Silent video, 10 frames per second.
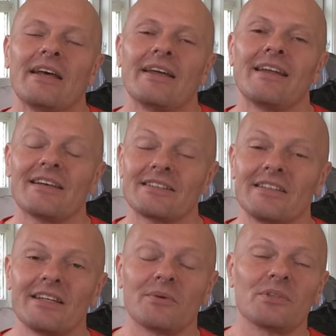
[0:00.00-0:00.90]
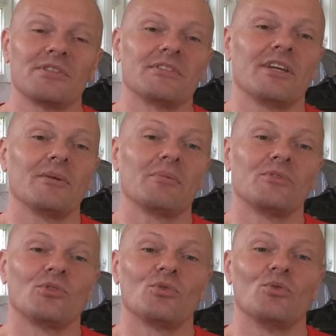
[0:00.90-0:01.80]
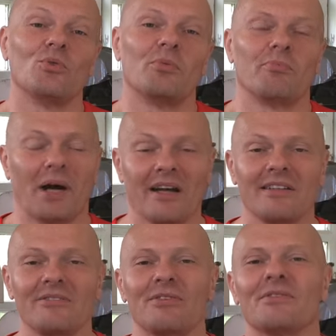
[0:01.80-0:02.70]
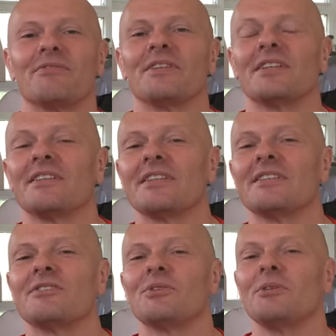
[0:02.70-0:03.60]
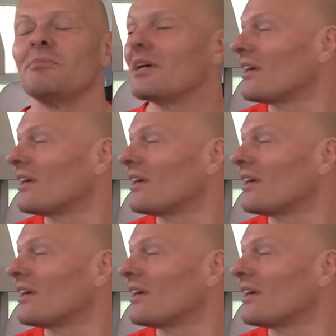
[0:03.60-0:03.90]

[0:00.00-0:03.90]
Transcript: And last year I was able to partly fulfill this dream.